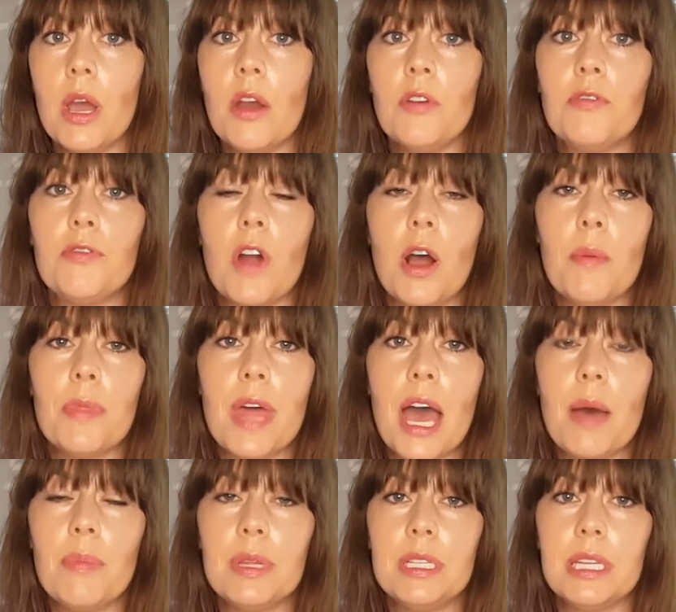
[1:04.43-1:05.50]
from
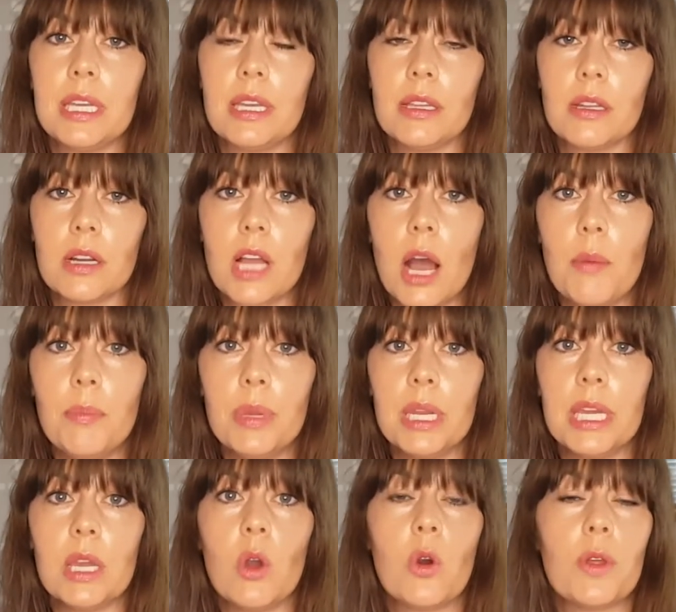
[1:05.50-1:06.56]
that particular
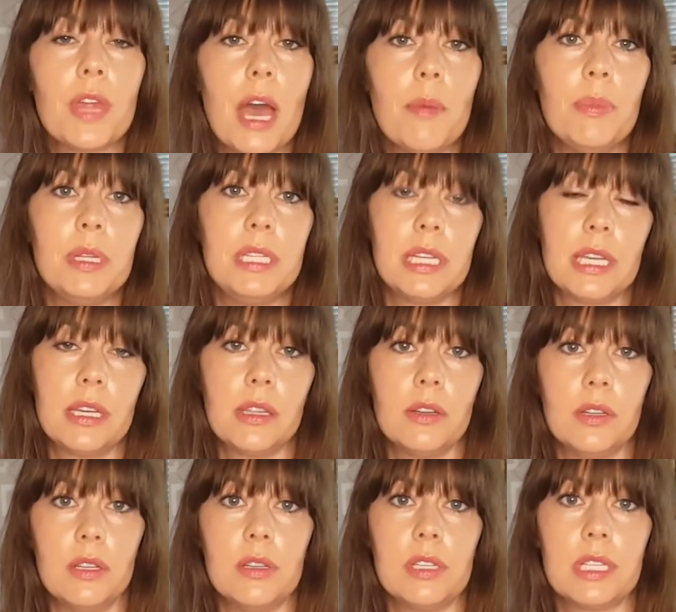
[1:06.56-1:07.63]
company or that particular
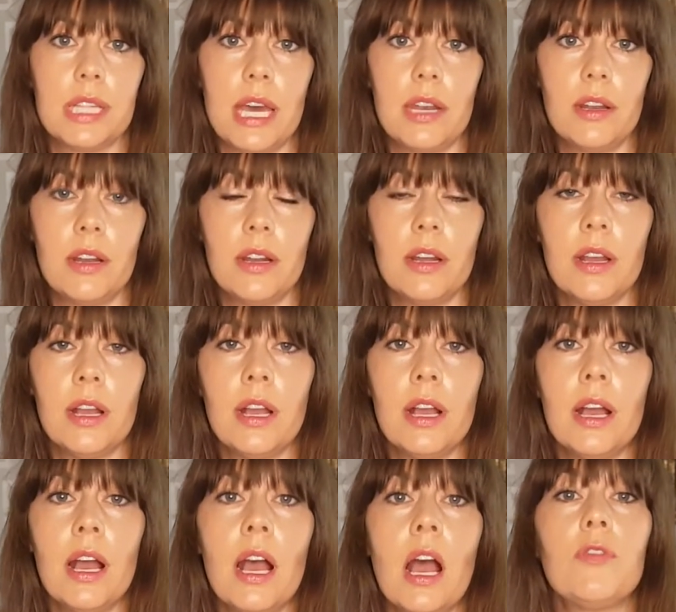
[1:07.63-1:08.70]
newsletter.
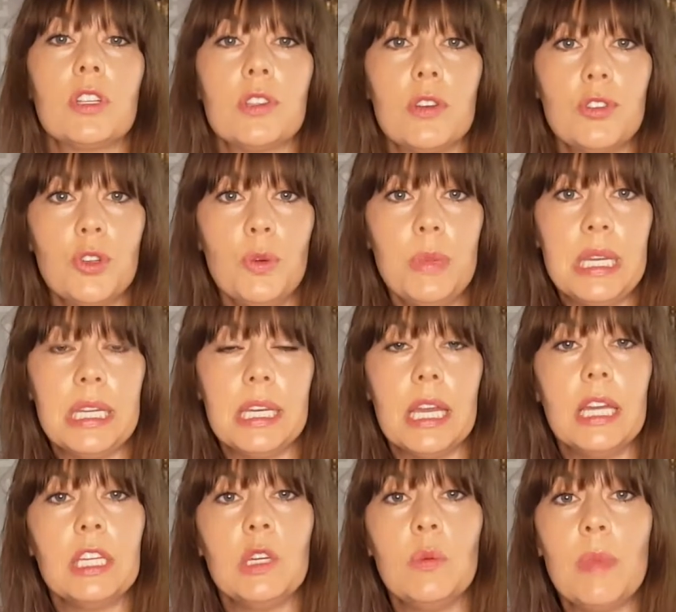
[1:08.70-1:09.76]
For social
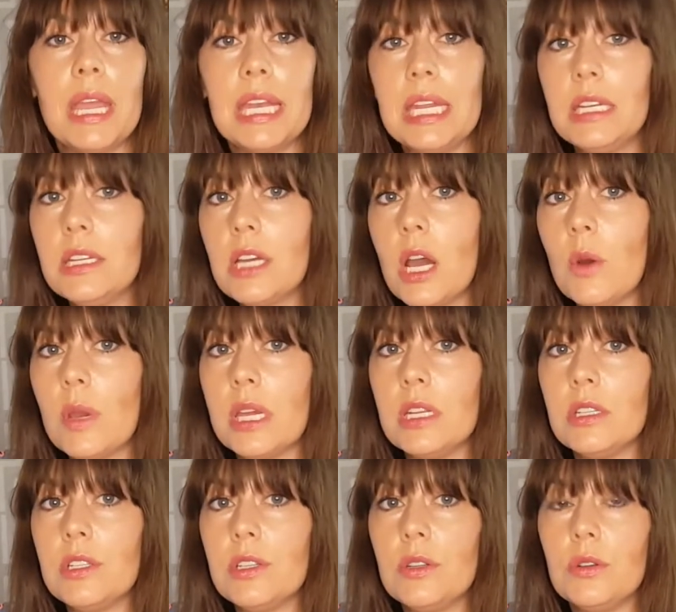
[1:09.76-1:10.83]
media, you may need to go
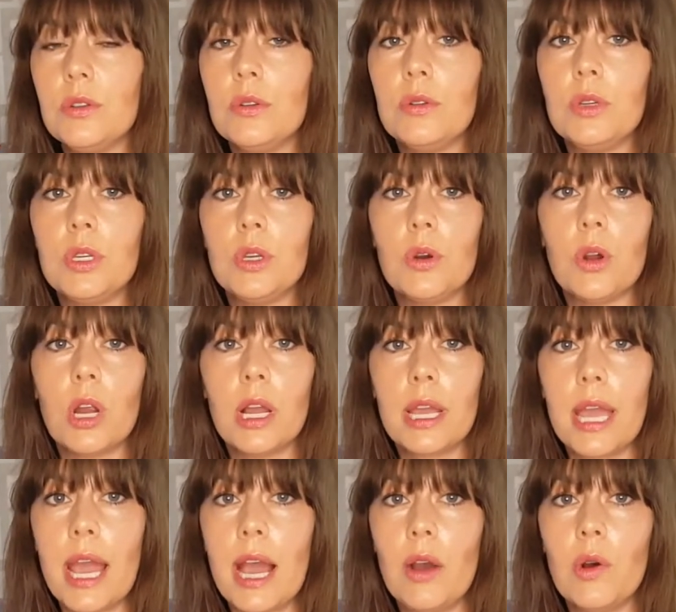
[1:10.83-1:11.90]
into your
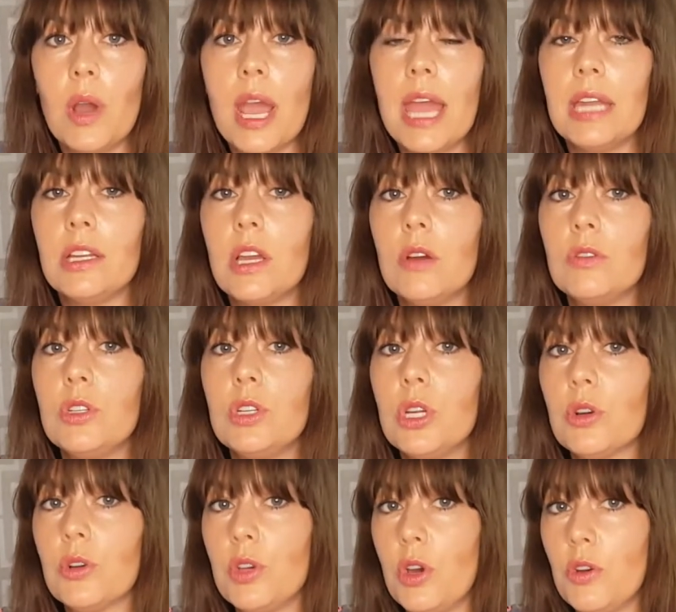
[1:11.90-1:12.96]
account and go to
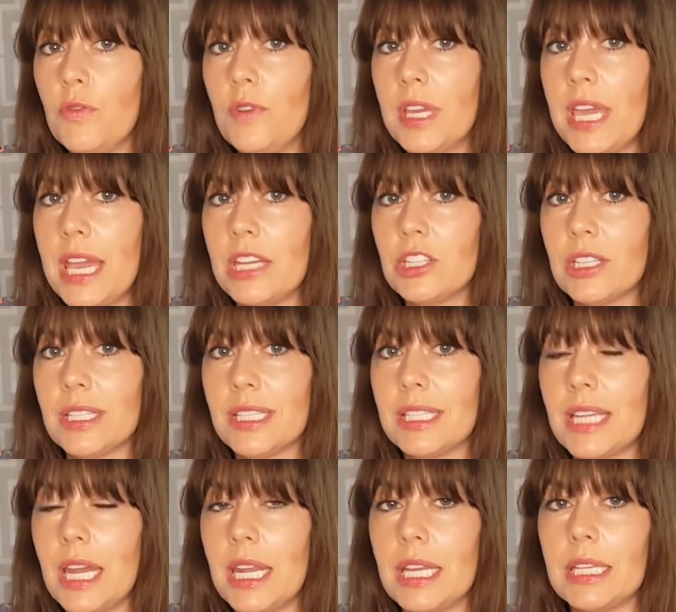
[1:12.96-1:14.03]
your notification
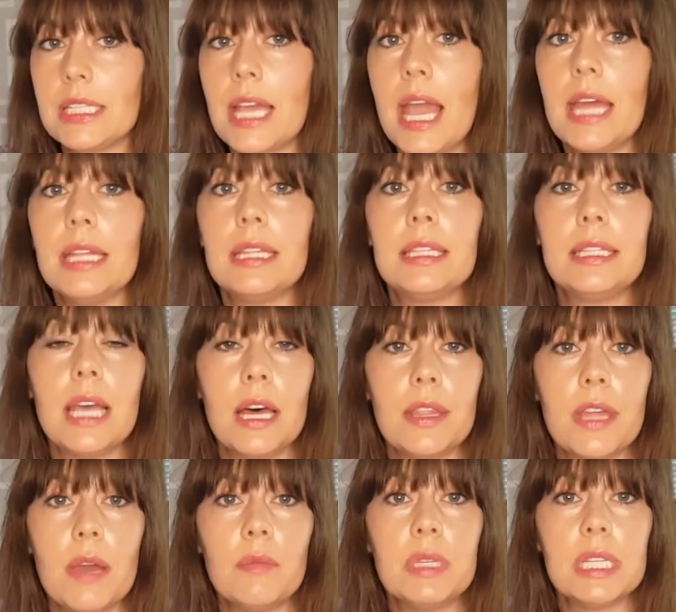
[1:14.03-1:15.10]
settings and tell
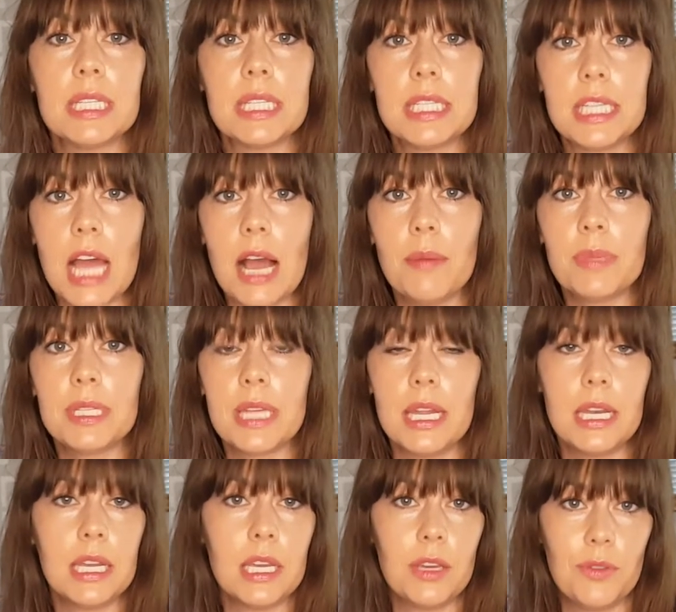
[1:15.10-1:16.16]
them to stop
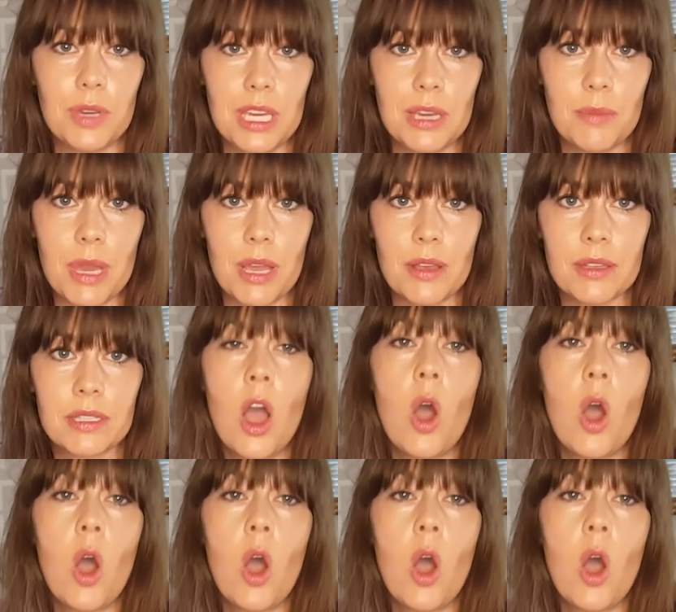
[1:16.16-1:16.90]
sending you emails.